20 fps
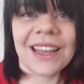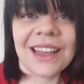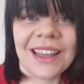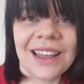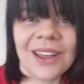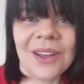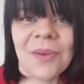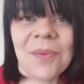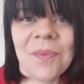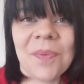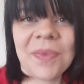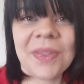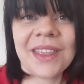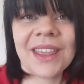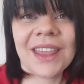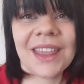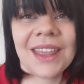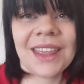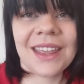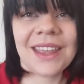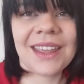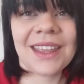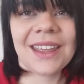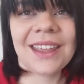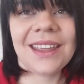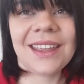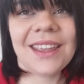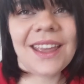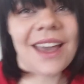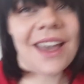Um,
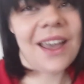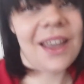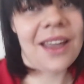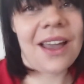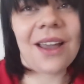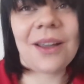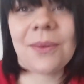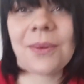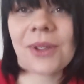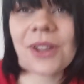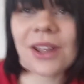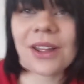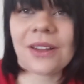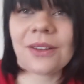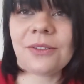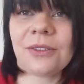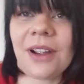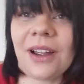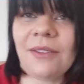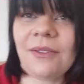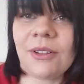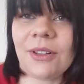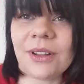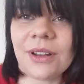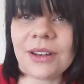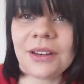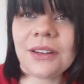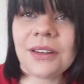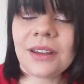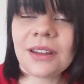yeah, I, I wish I could travel
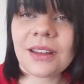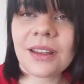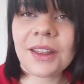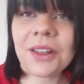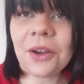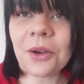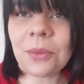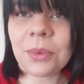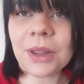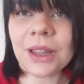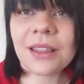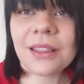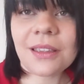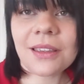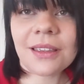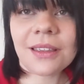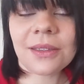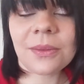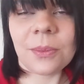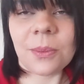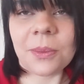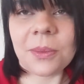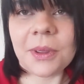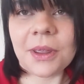and go places,